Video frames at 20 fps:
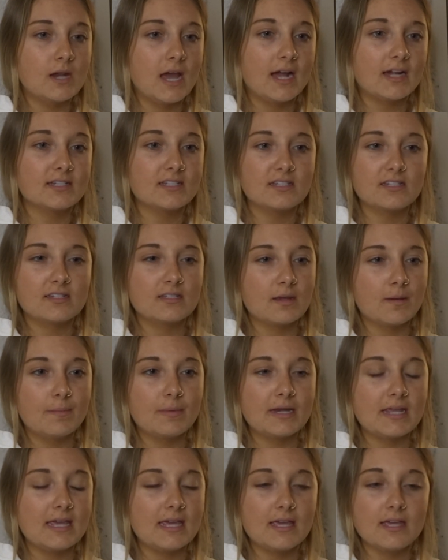next,
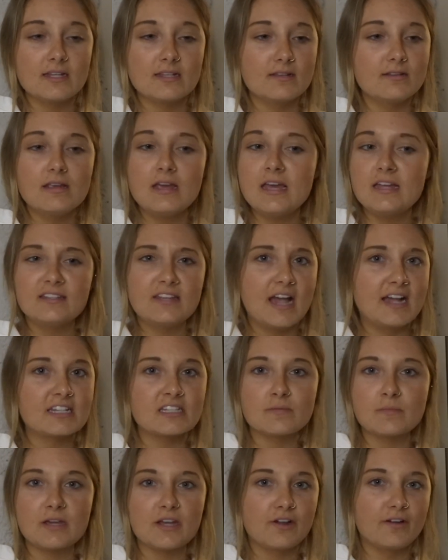somebody
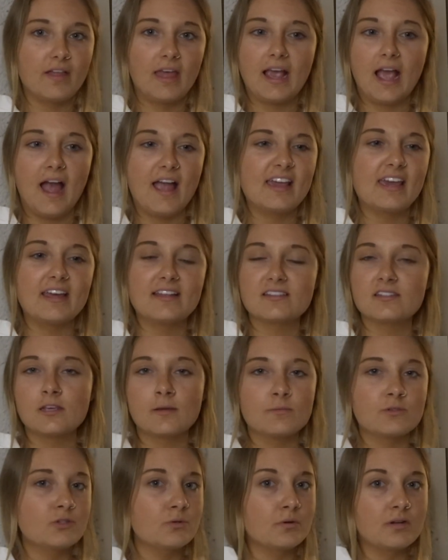texts me, or, like, I get
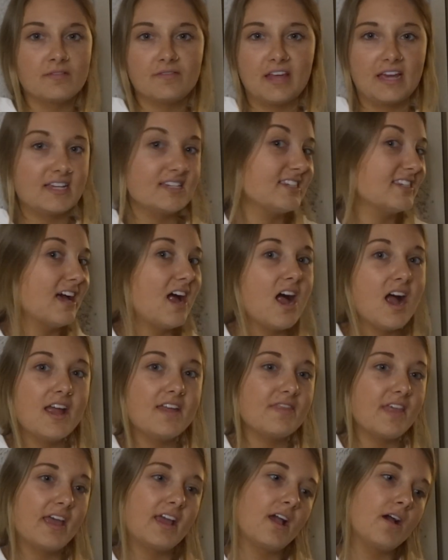some sort of, like,
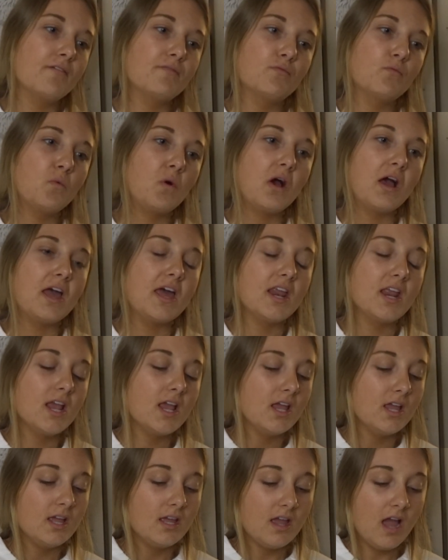sign, like, of what
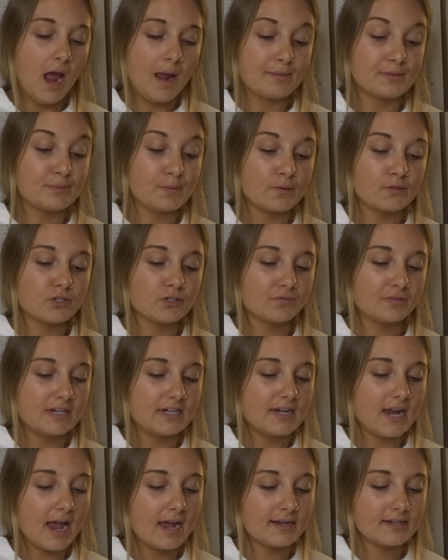I'm supposed to
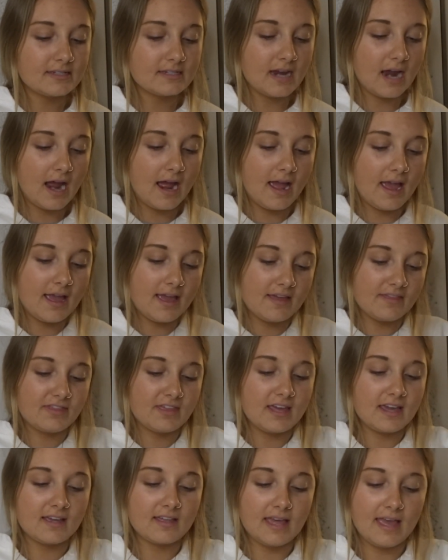read next. I
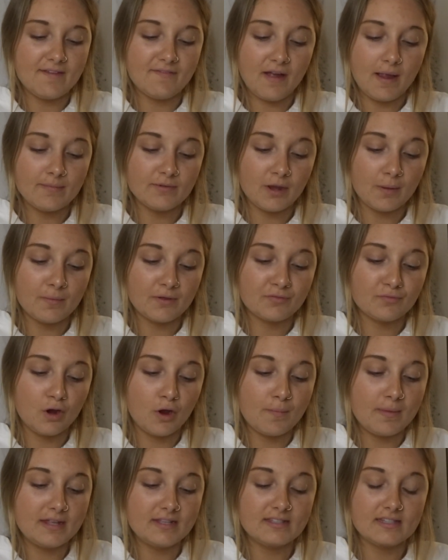think if I'm done with
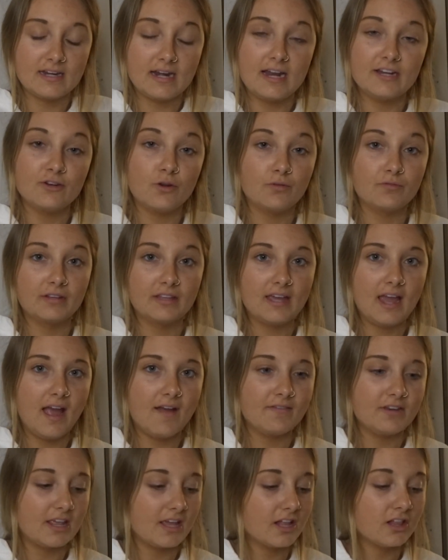Romans and I don't really
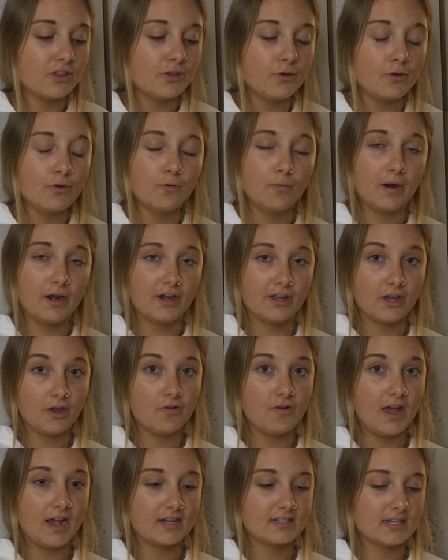have any clue where to go
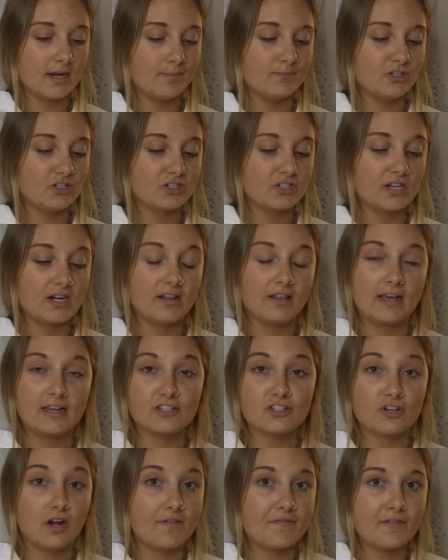next, I'm just gonna, like,
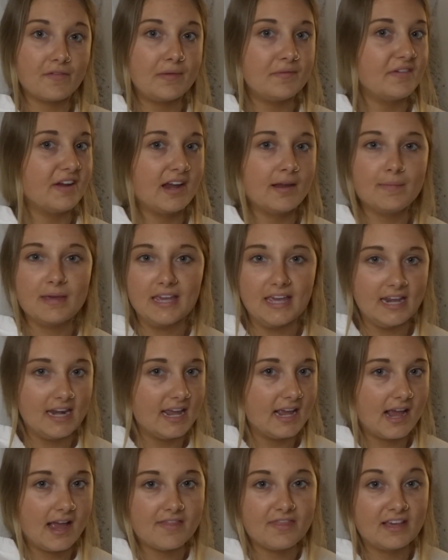start from the very
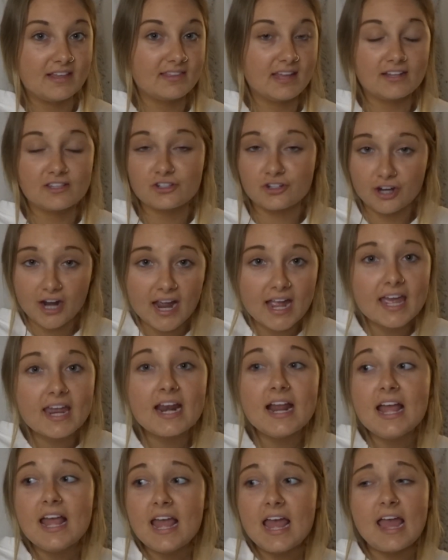beginning. I think that's
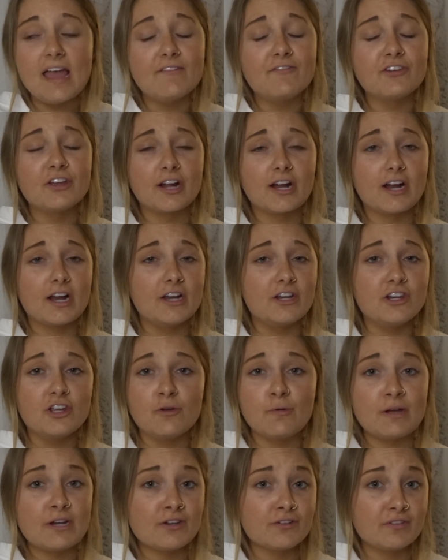great. If you're
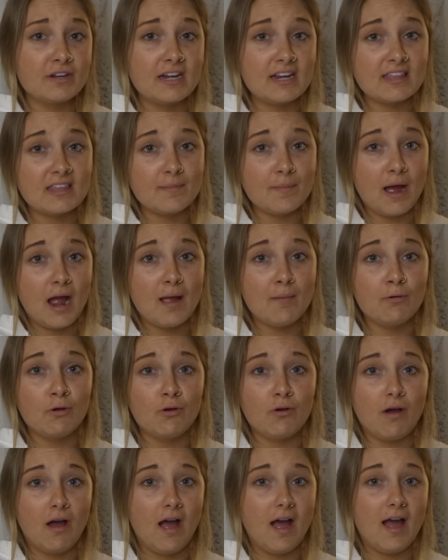new into reading the
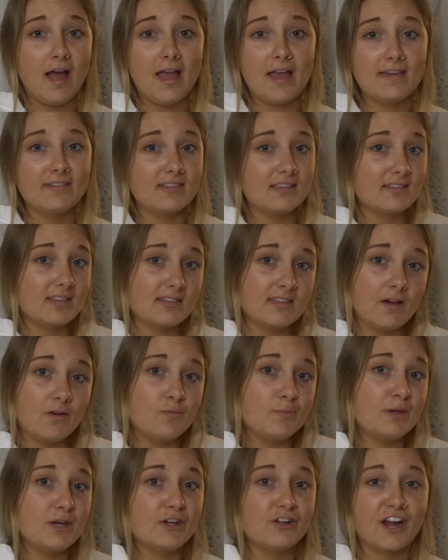Bible, I think that that
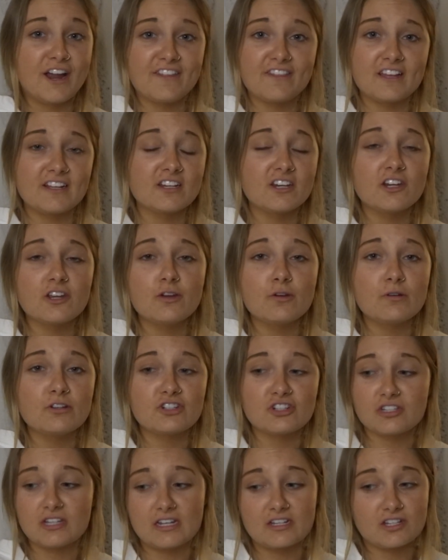would be a great thing to do,
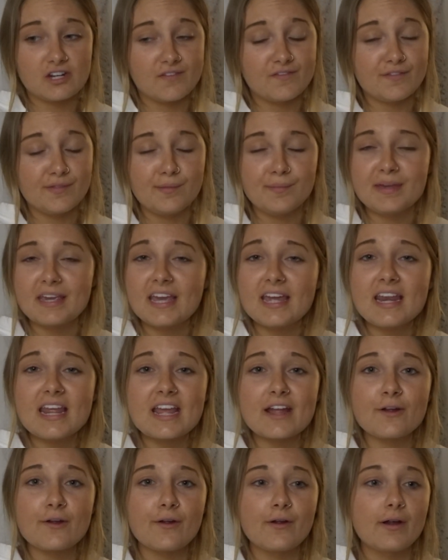is just, like, start from the
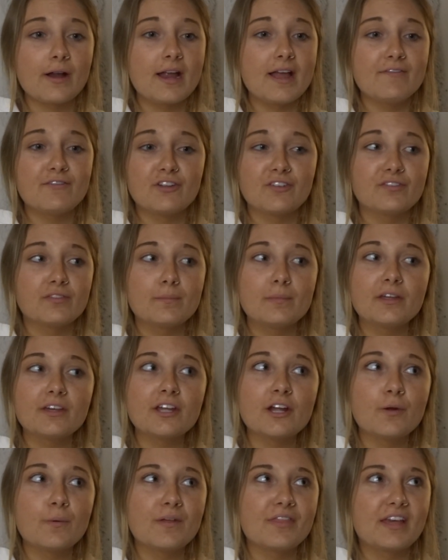beginning. Or if you're
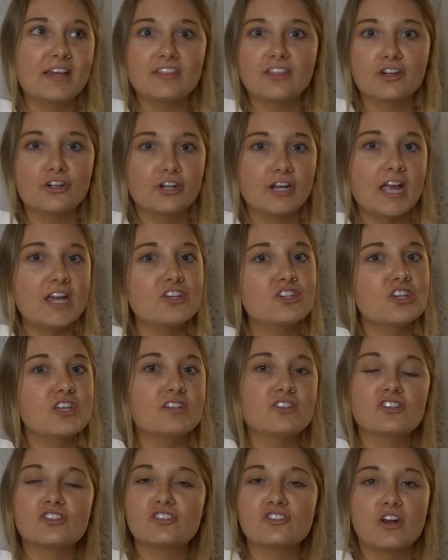familiar with, like, the
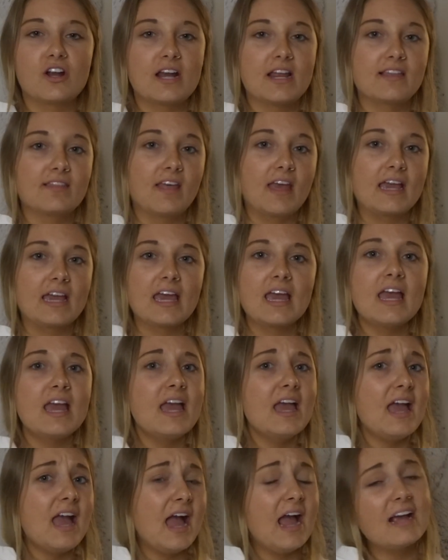creation, just start in, like,
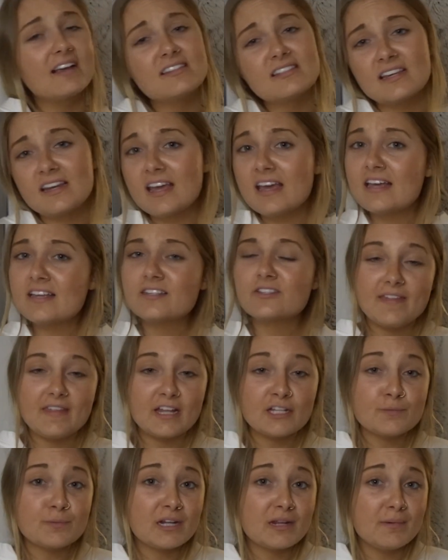Exodus. And
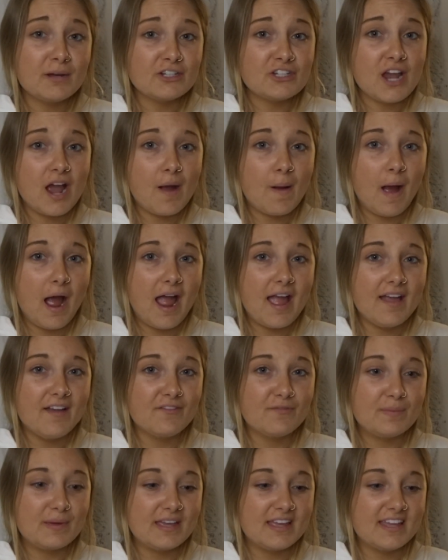that's pretty much how I
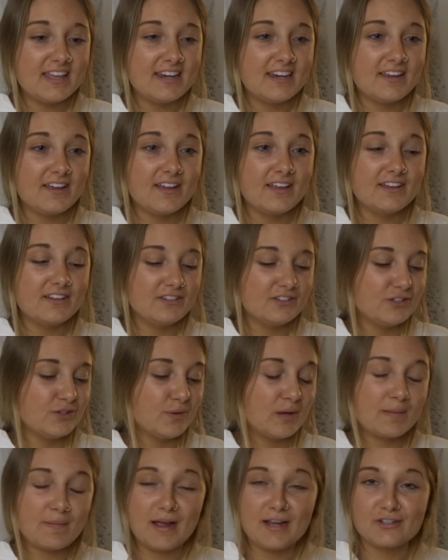have been
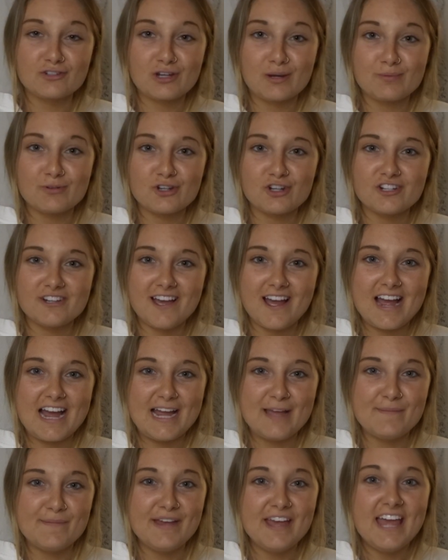doing my scripture
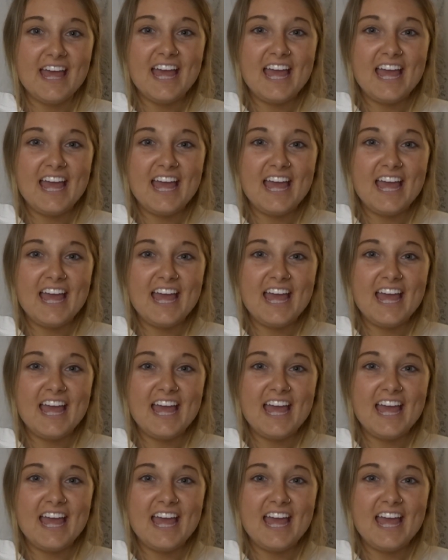time.